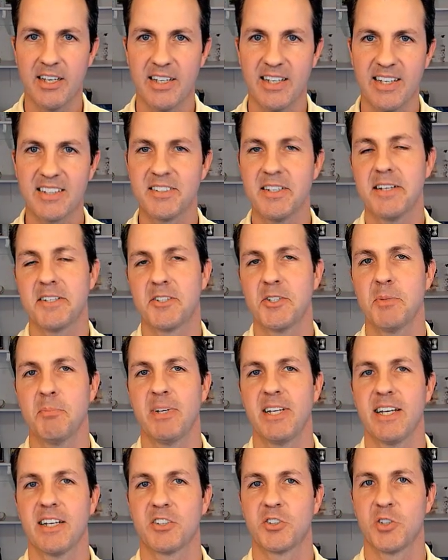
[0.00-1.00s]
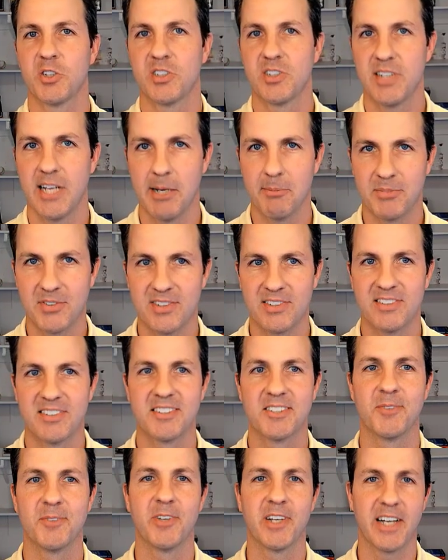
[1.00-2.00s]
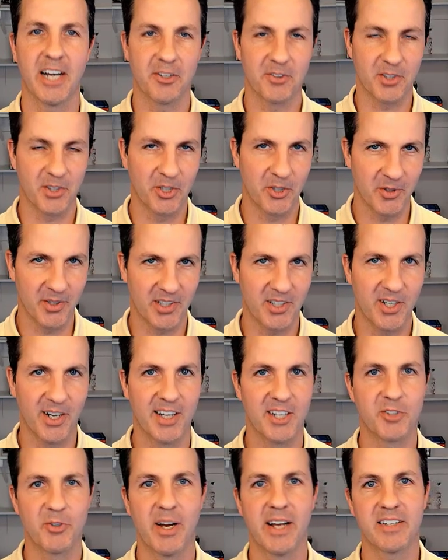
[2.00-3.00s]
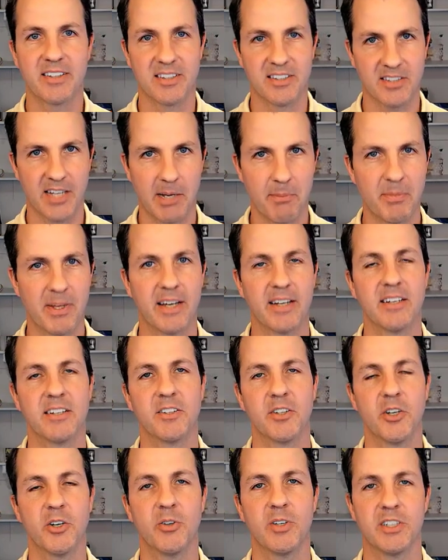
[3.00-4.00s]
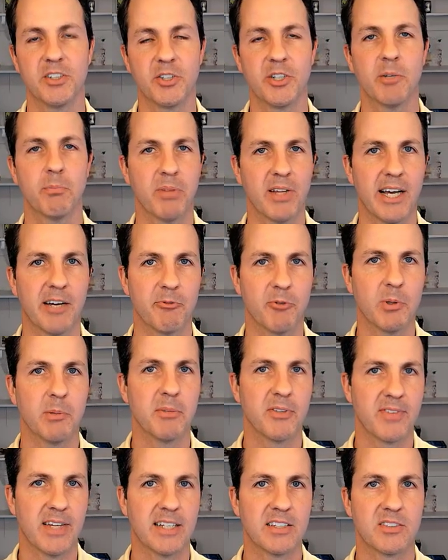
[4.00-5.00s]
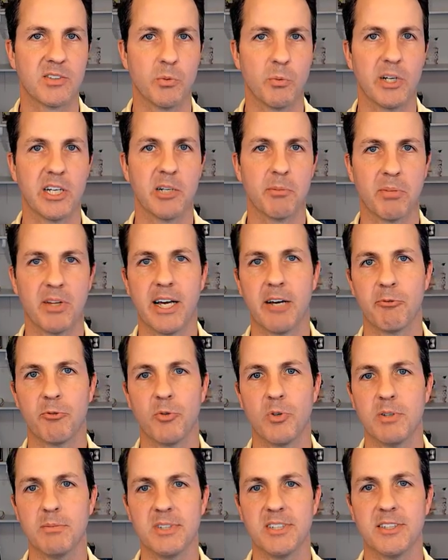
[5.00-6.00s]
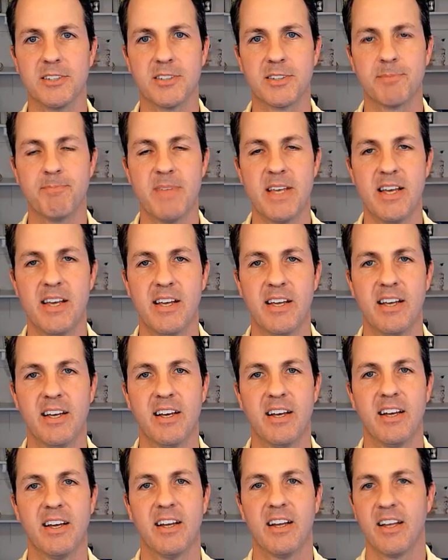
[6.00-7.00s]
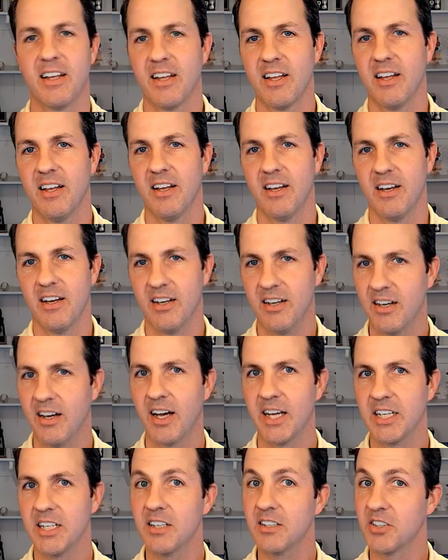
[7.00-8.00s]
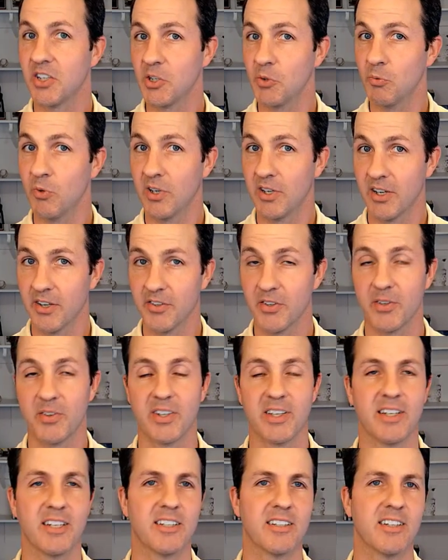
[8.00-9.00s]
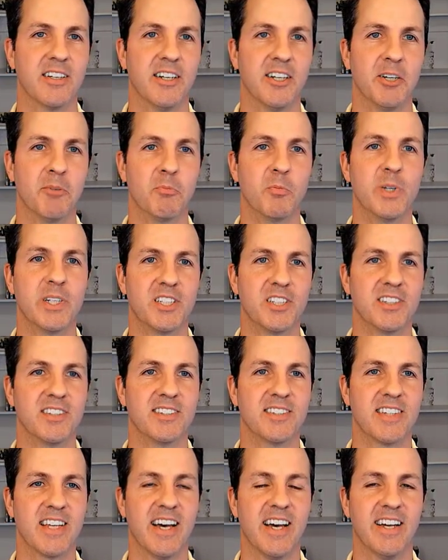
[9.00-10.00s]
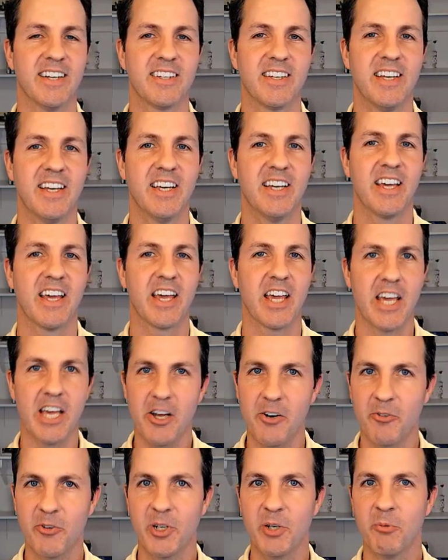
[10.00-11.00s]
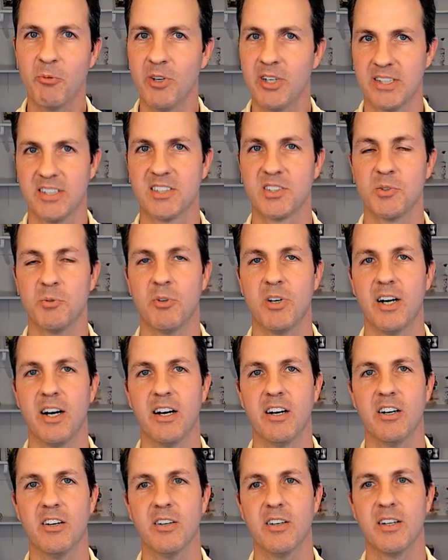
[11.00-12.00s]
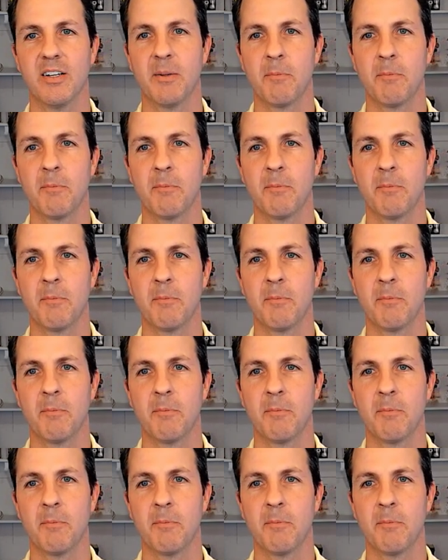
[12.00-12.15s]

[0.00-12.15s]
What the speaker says: It's not too many extra steps to figure out the current contract and type that in though into your platform if that's the way your platform is. I need to tell you one other thing, which is that every once in a while